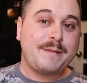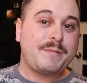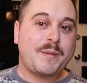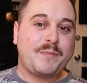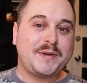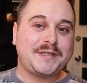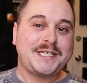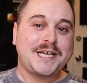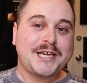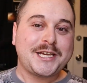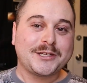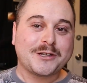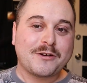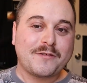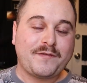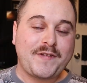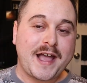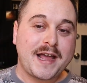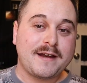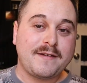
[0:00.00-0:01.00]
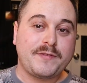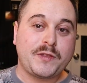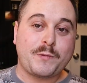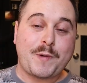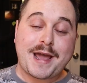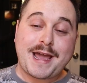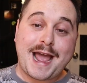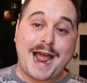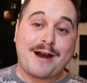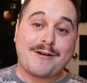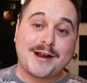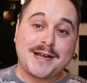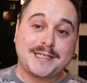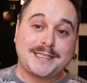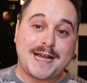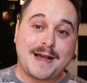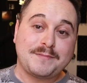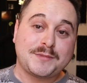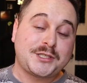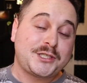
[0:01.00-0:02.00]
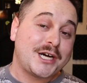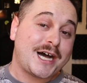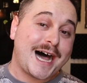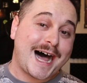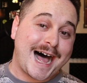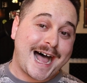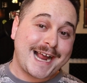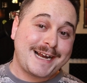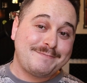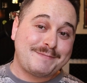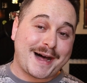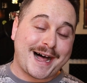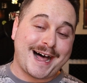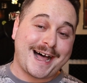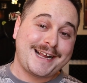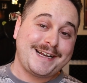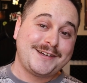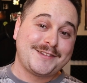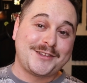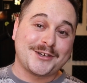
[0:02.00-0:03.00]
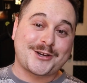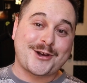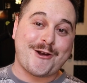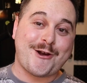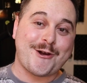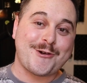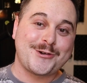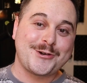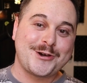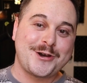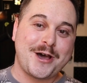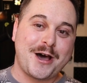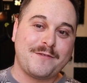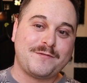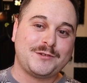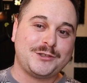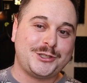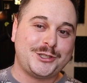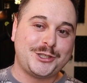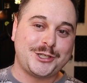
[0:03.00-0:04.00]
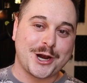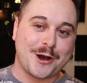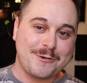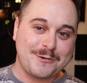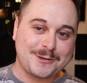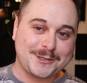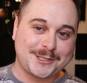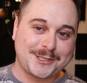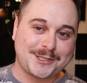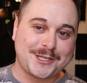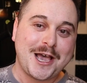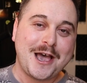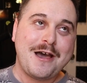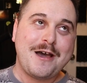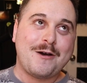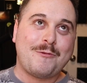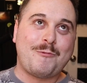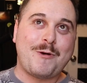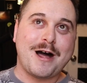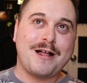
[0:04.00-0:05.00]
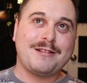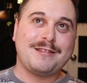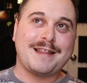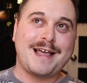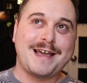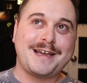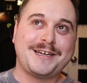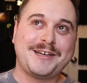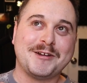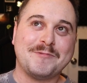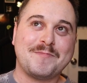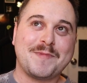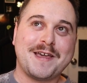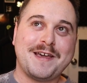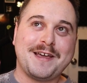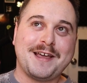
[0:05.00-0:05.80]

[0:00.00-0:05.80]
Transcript: I'm a particular fan of the way Harry attempts to hide behind the curtain of jokes while, like,